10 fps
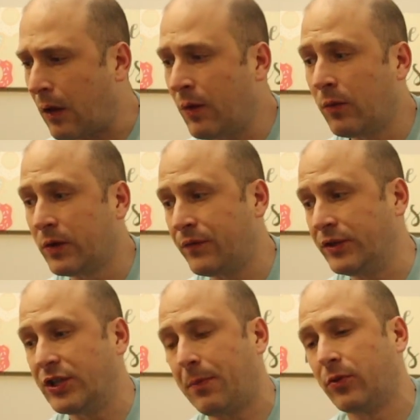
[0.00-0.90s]
while I was
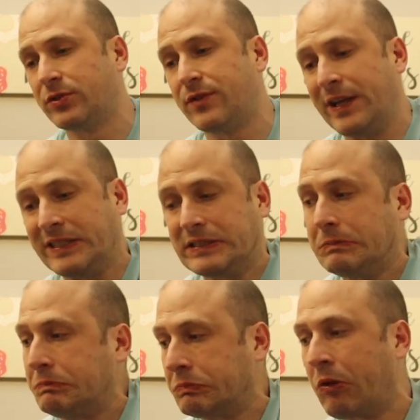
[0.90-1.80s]
finishing up those
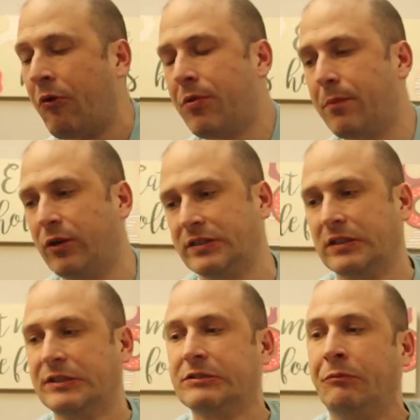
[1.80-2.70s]
things,
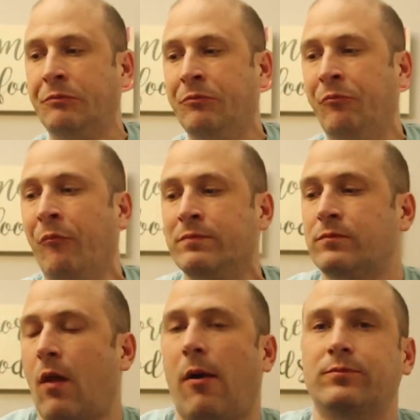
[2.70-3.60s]
pretzels,
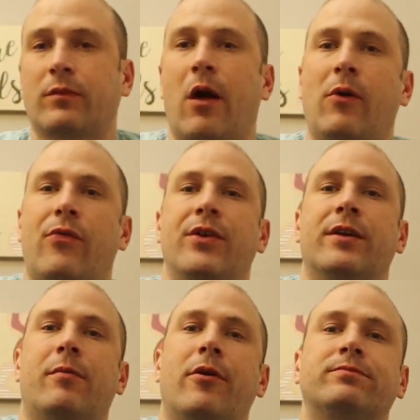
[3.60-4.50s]
I was
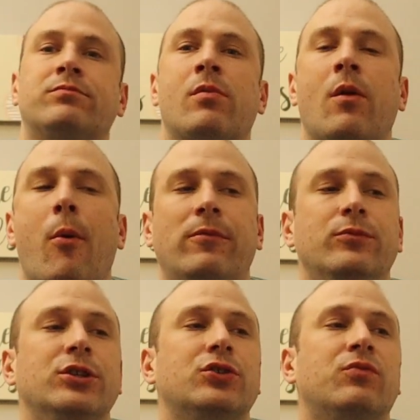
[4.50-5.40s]
thinking about
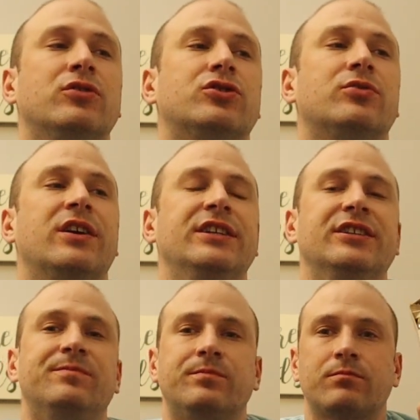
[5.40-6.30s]
which one should I
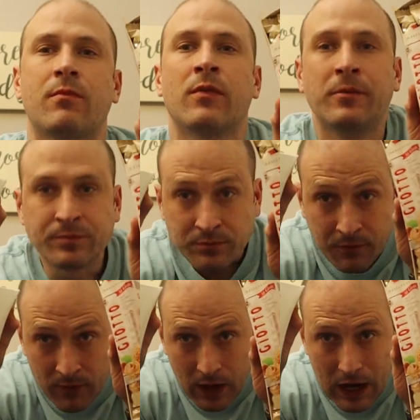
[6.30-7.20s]
eat.
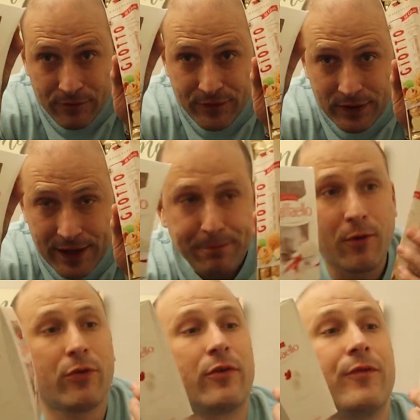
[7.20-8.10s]
I feel like
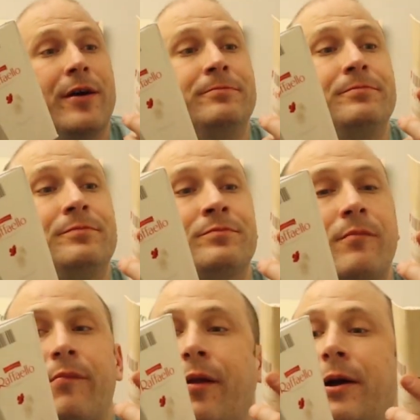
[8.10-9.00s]
both of them,
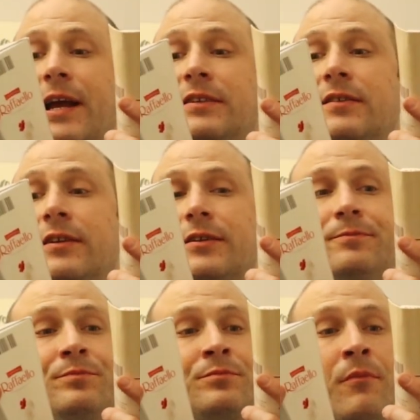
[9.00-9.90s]
hazelnut
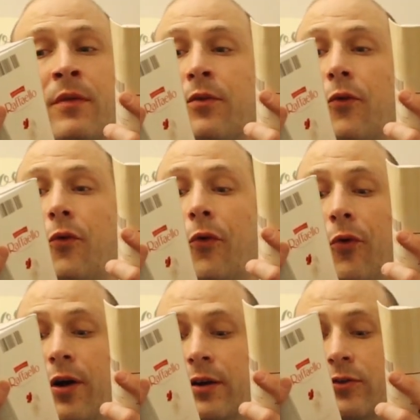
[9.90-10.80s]

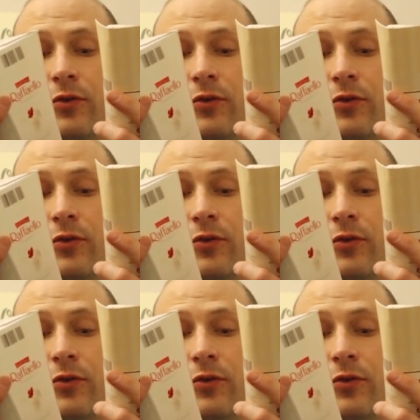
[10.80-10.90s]
or